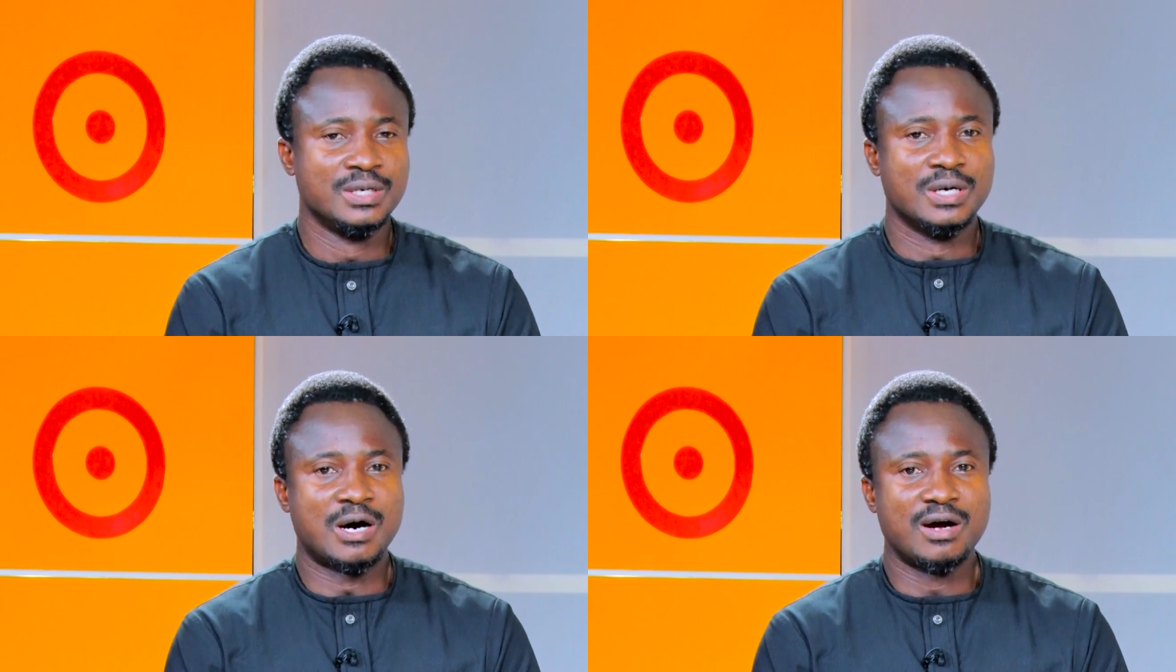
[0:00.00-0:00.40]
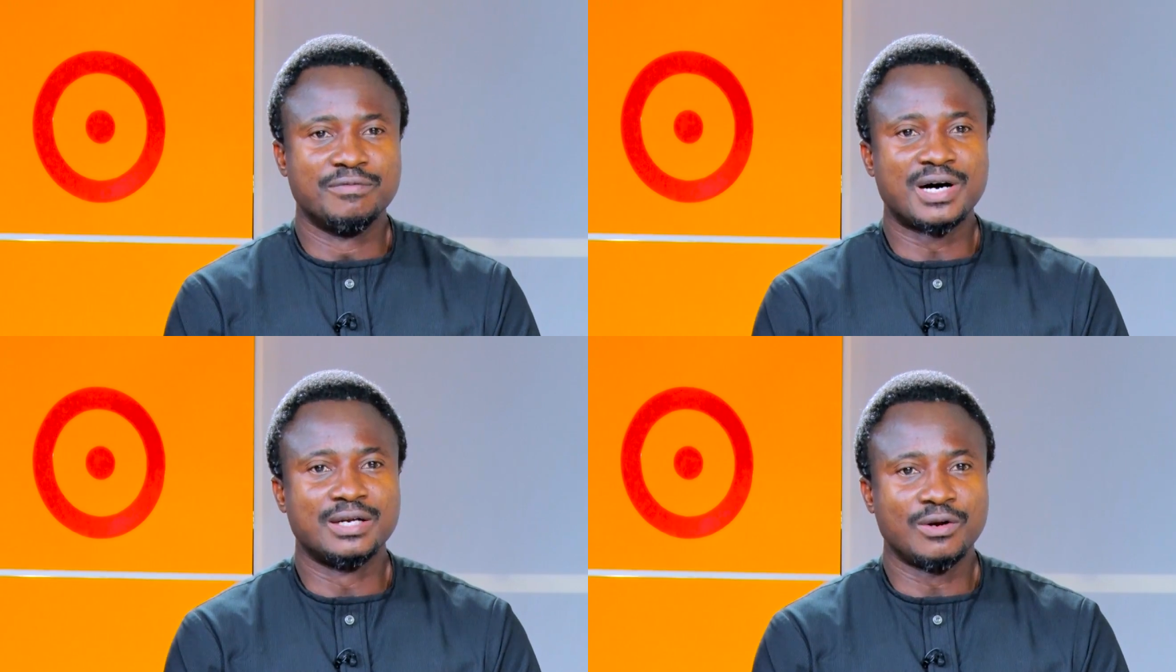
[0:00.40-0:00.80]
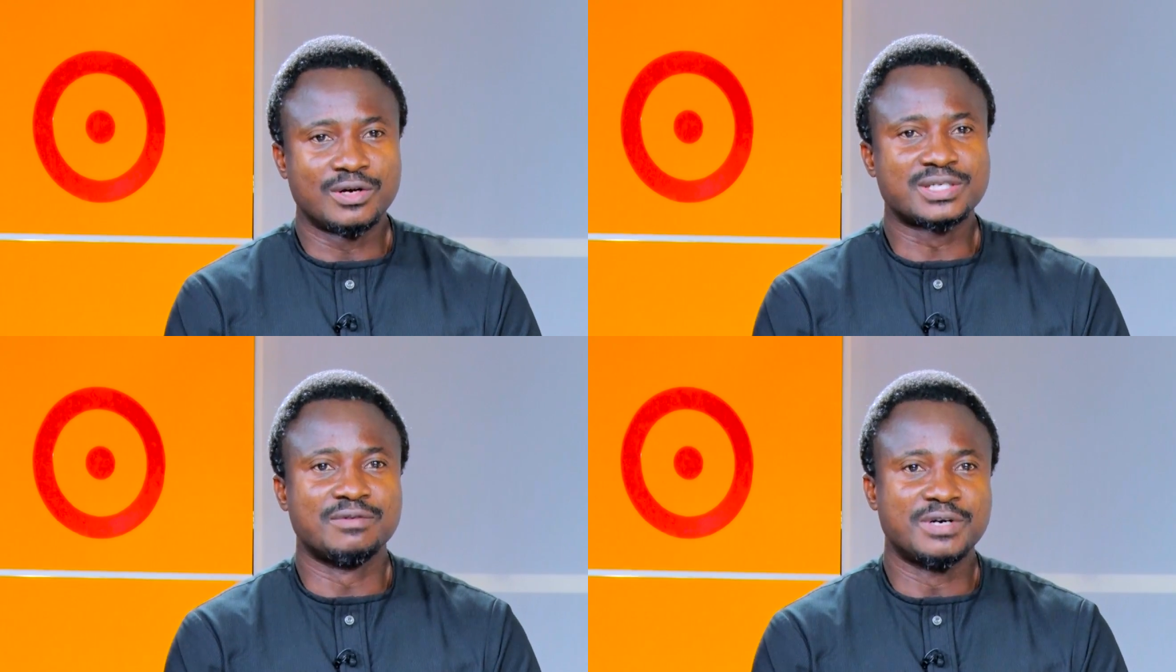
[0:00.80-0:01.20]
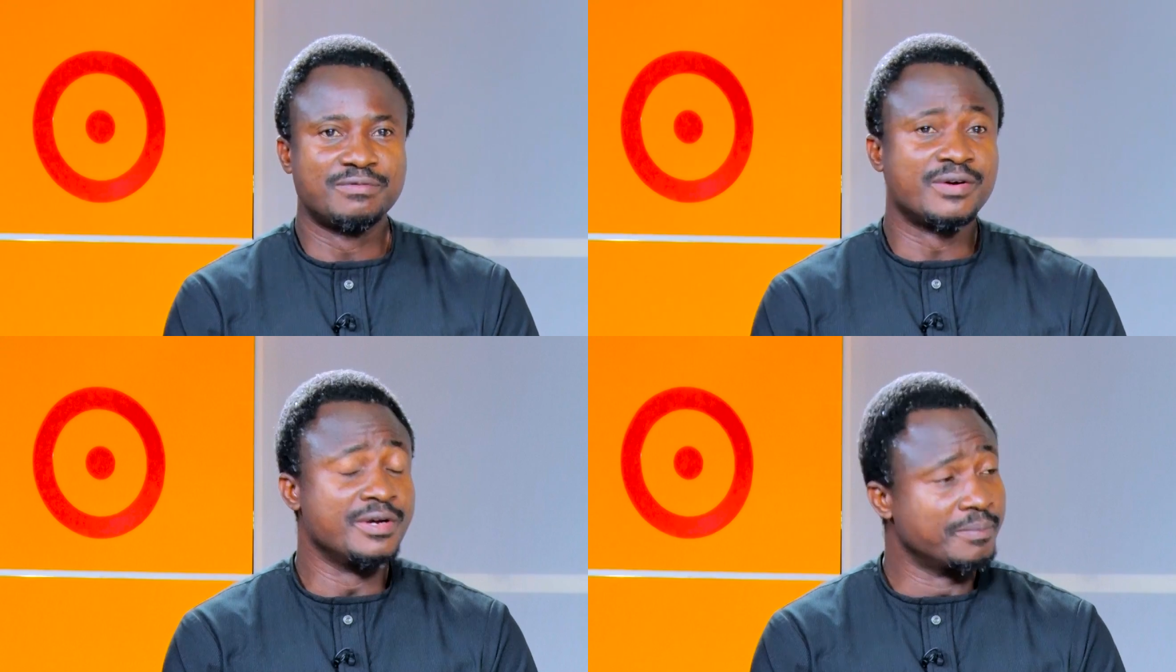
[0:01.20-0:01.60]
However, laws are very,
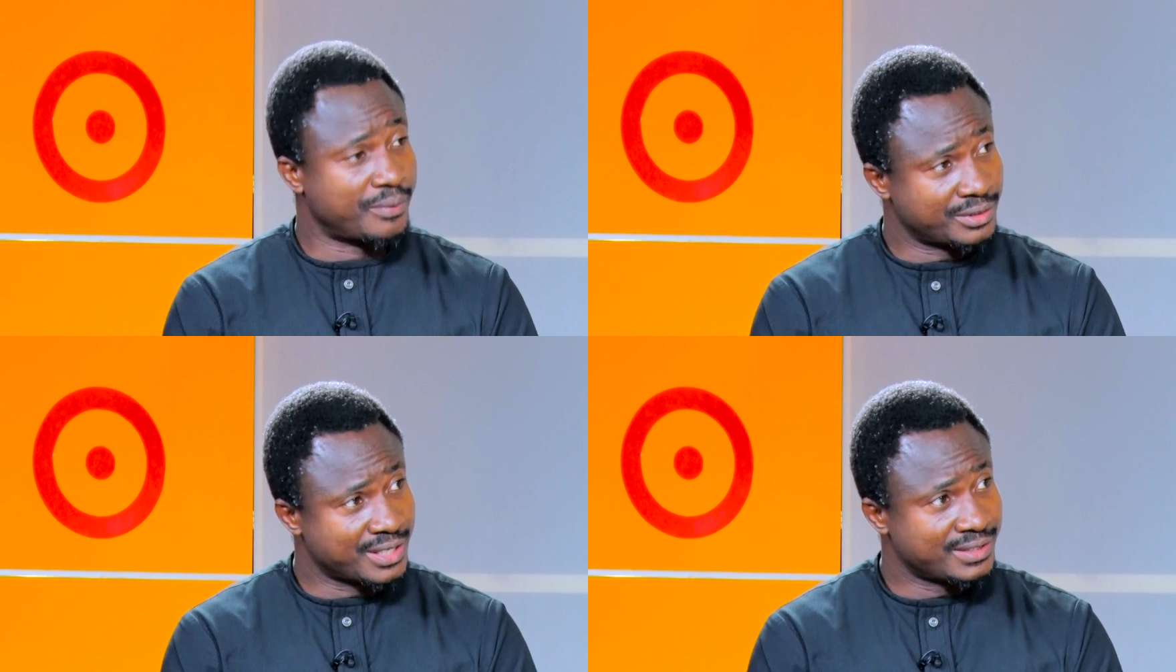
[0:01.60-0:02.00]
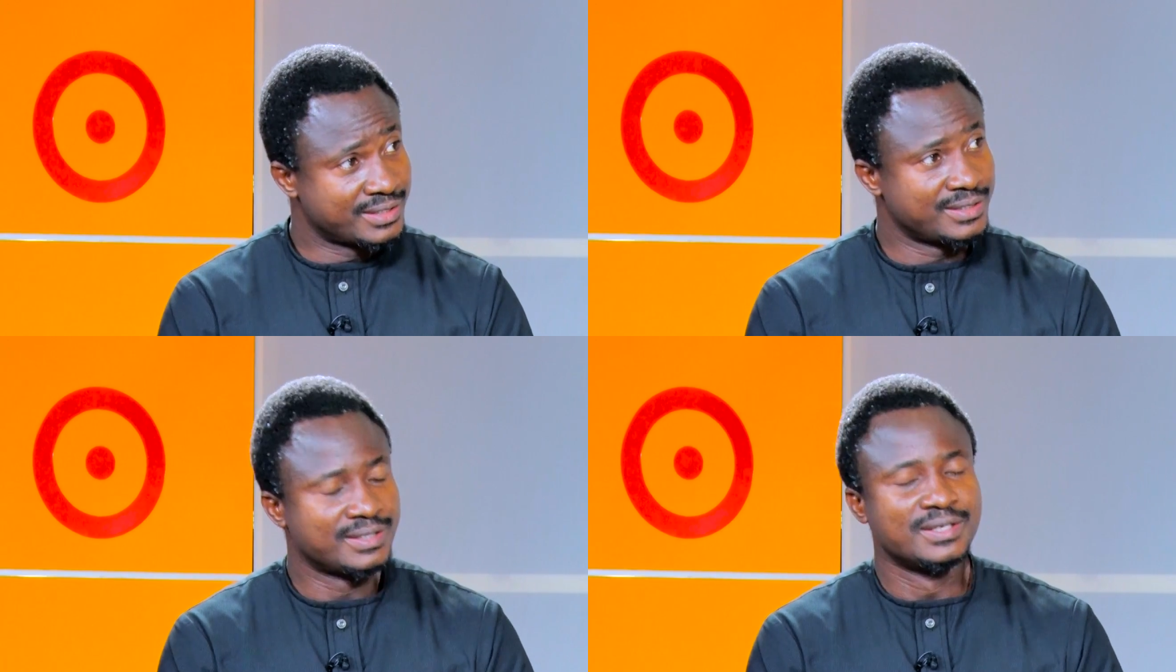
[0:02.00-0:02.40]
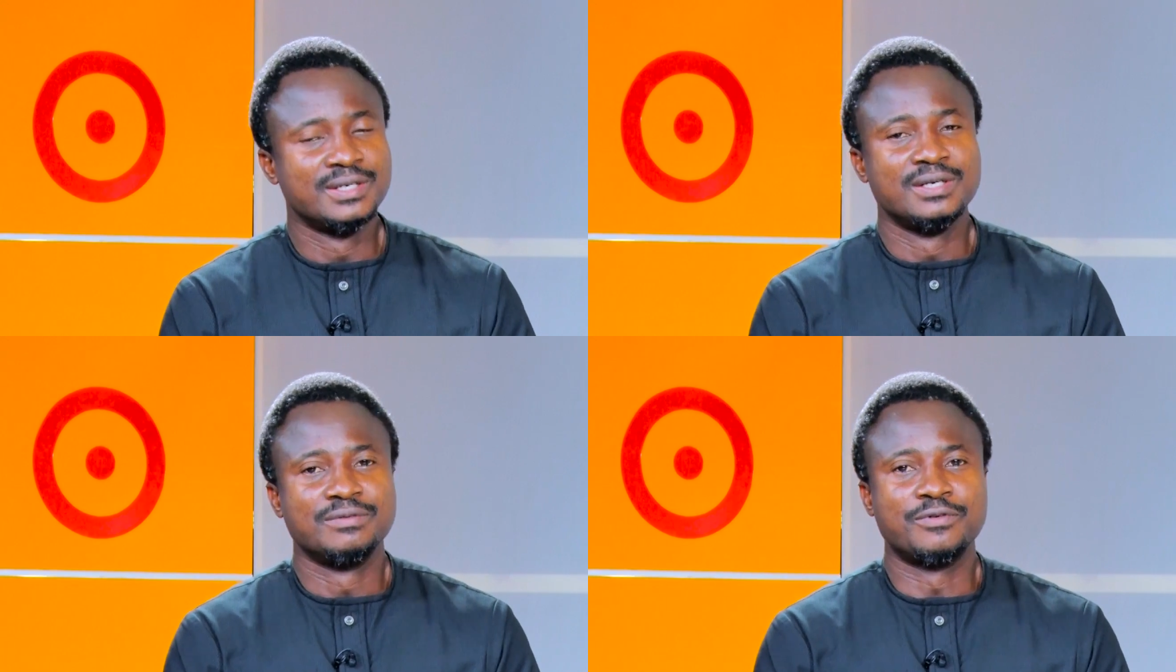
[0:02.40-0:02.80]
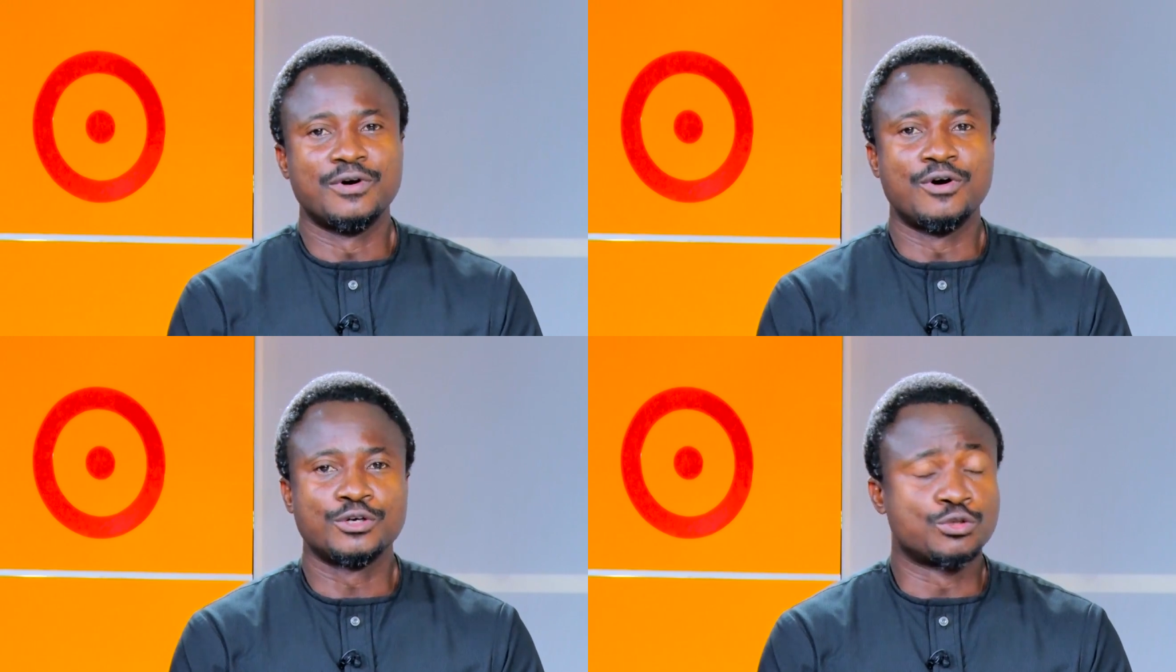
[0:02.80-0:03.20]
very important
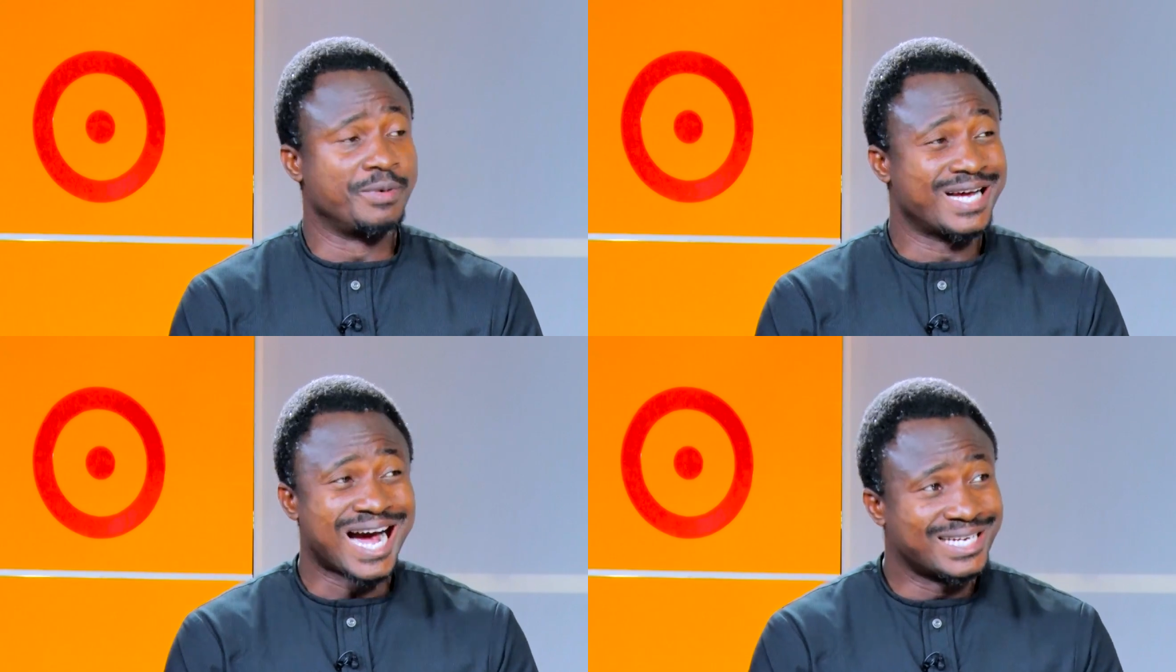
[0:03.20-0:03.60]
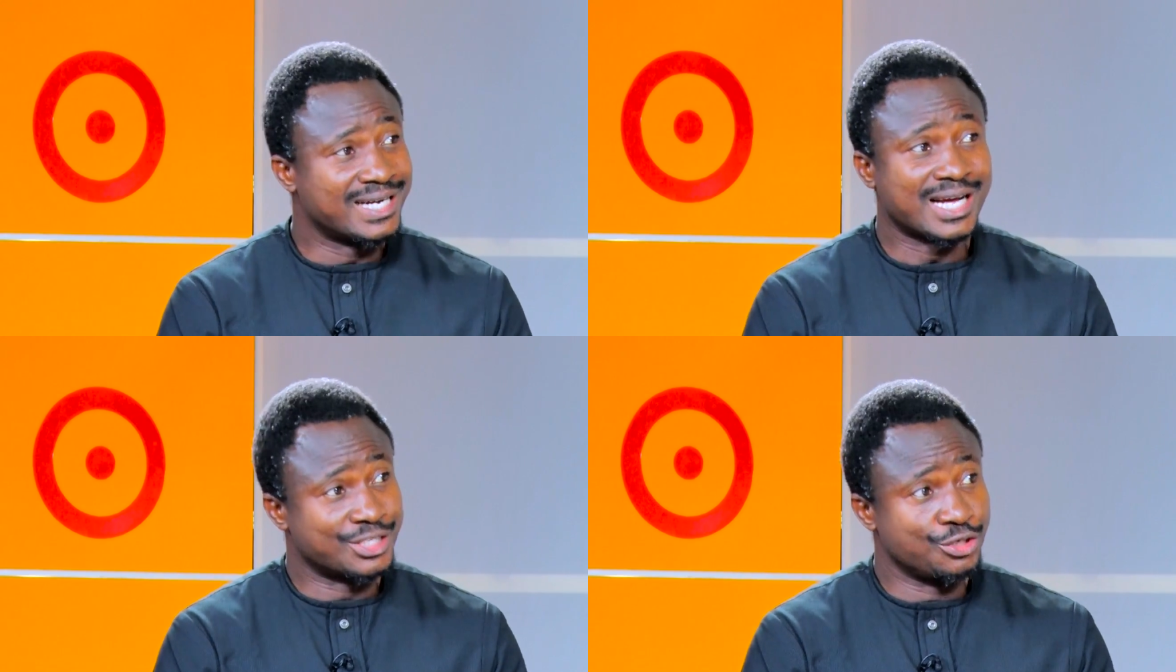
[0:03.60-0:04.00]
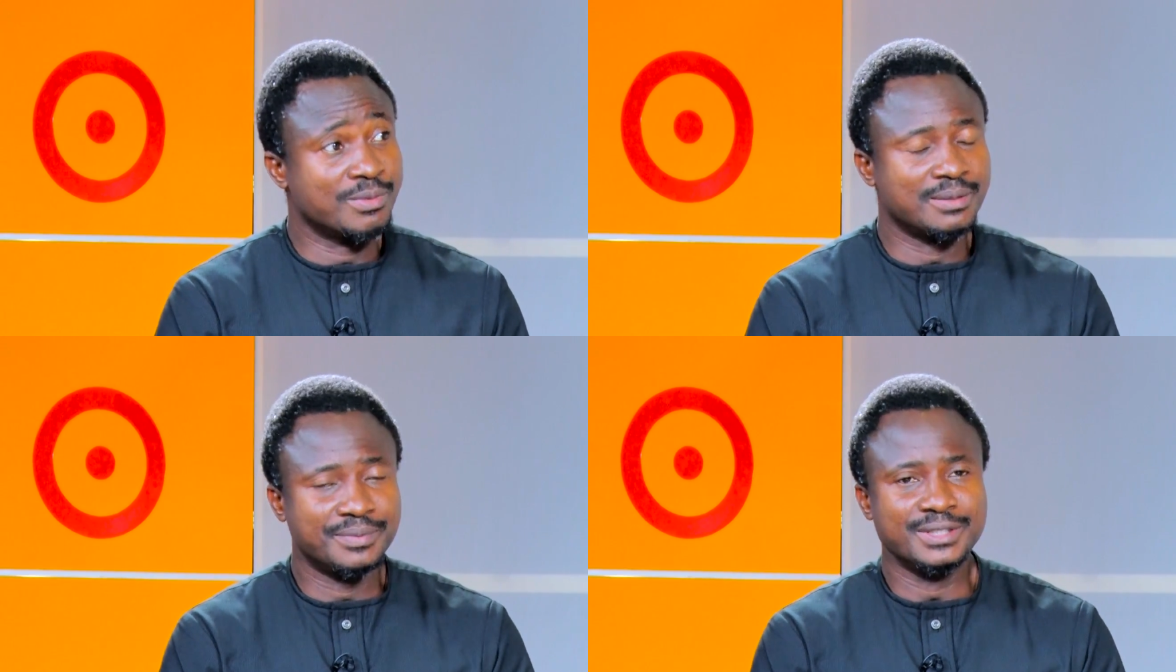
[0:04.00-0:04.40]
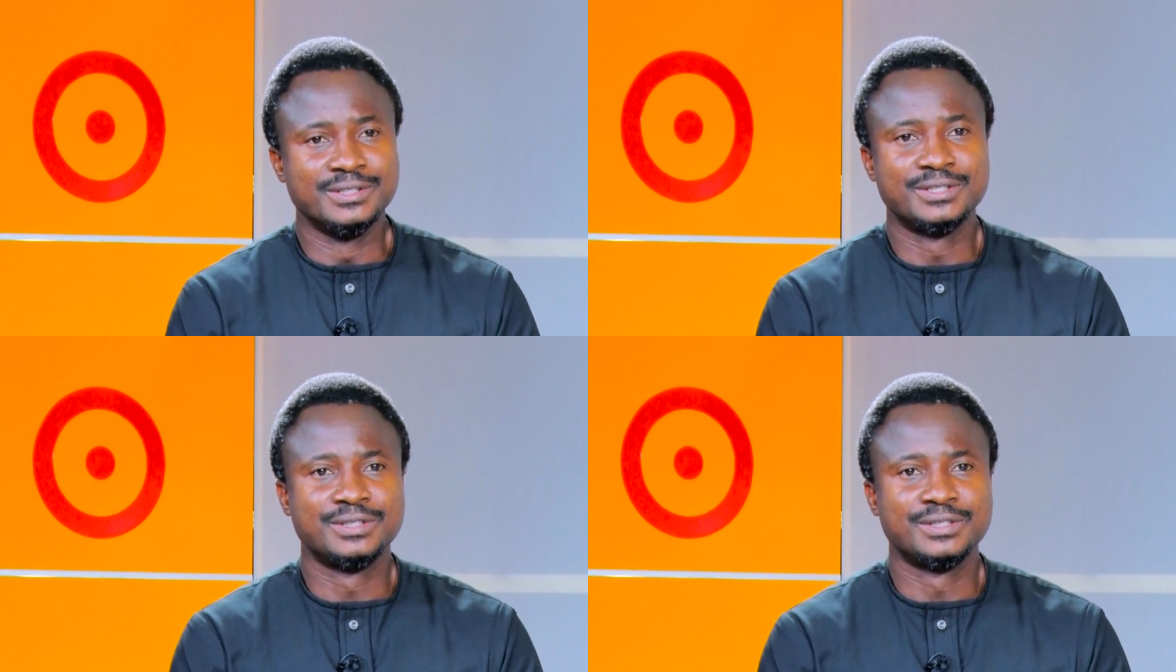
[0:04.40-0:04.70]
for us to be guided as human beings.